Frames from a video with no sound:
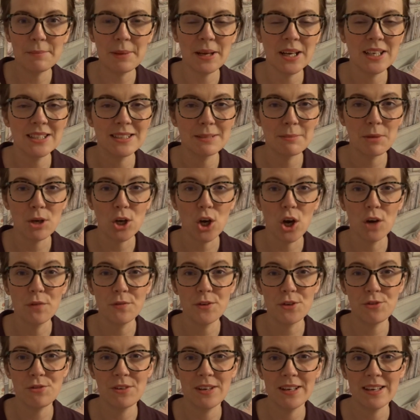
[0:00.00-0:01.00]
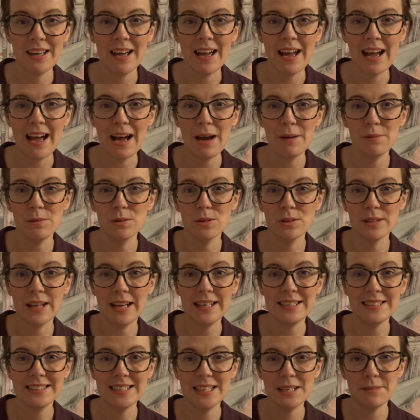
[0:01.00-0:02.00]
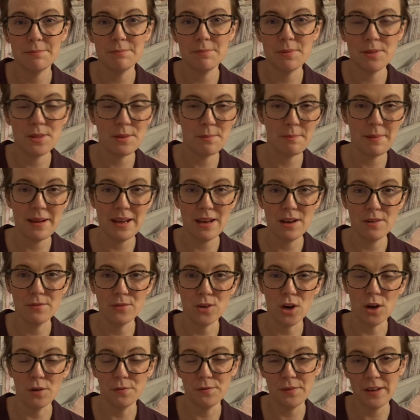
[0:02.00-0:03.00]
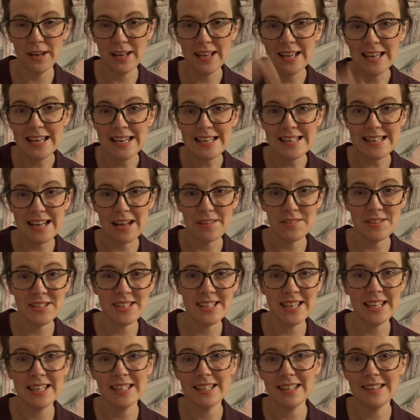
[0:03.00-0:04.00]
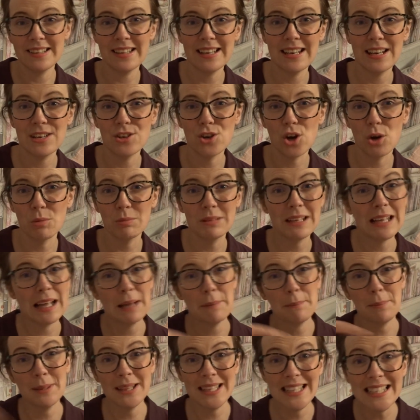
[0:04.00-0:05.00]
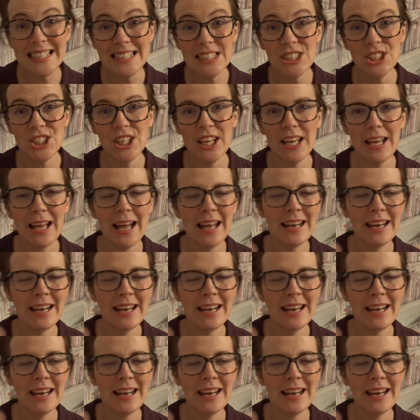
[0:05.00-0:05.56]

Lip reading: because I'm a coffee drinker, I will like tip the bit of coffee down the sink, and then I normally like bleach it,